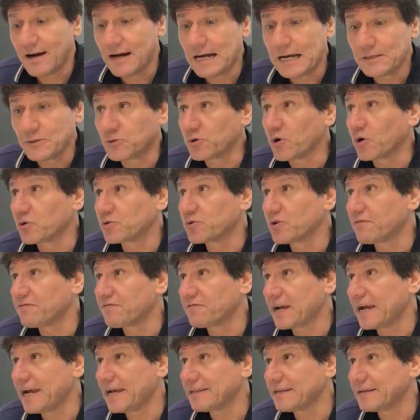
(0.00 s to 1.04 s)
you talk to your
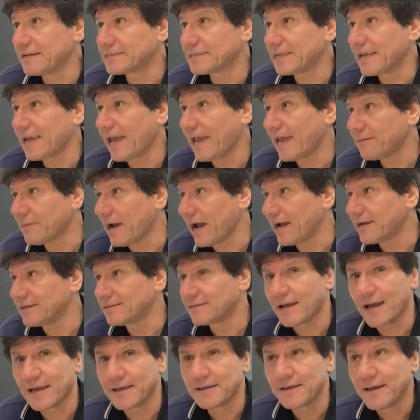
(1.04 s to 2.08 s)
friend and say, "Hey mate,
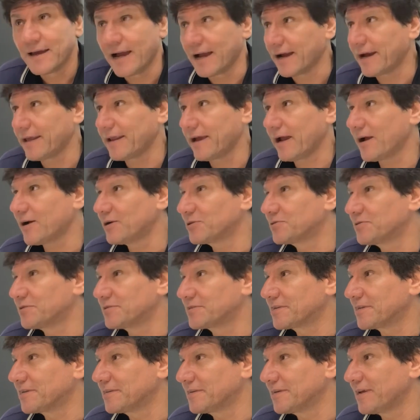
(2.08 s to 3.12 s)
I gotta go to the
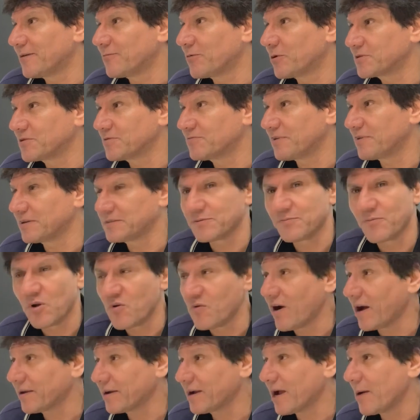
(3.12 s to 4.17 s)
city and watch a
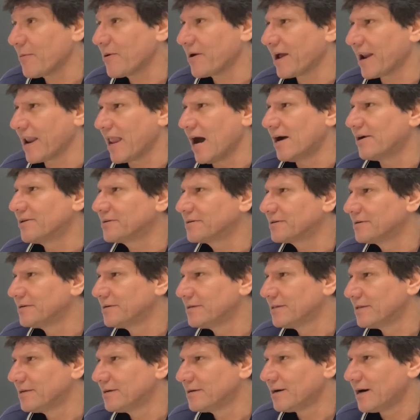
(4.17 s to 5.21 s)
movie. Are you coming along?
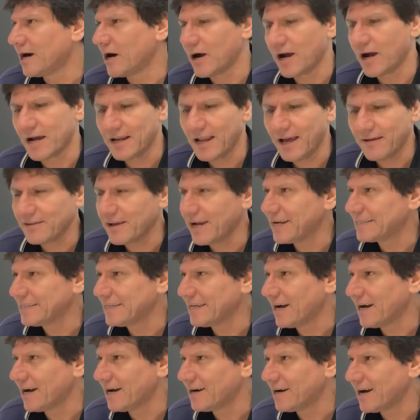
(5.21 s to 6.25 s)
I love the
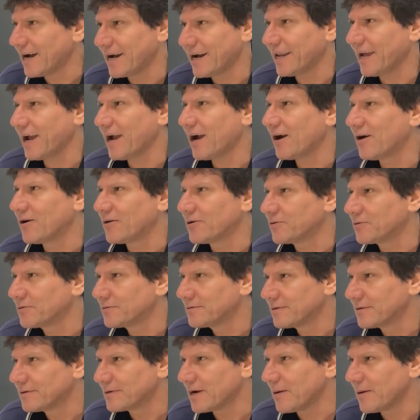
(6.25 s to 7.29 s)
idea. I gotta go.
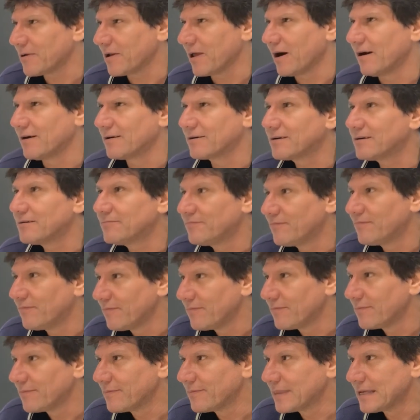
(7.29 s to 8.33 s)
Come along."
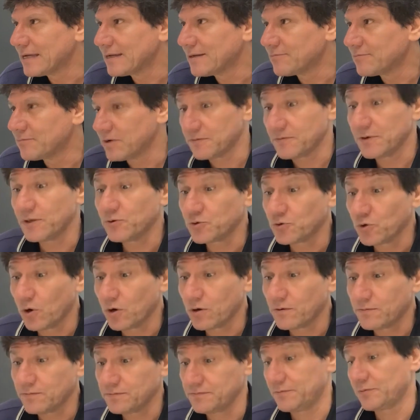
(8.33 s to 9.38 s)
But when you
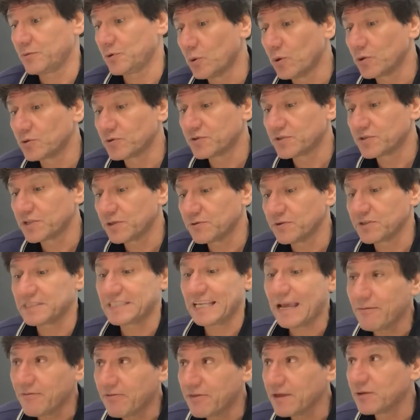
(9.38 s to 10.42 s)
talk, you want to say the
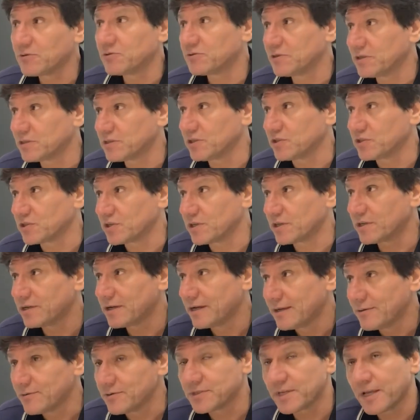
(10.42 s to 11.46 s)
same thing to the teacher.
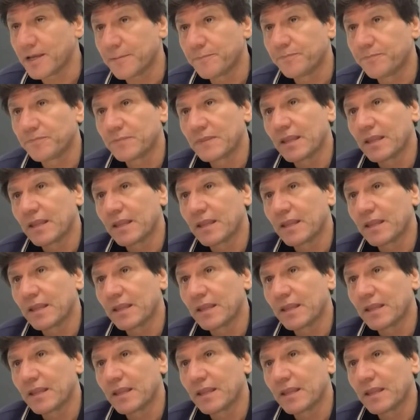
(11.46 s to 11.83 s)
You say,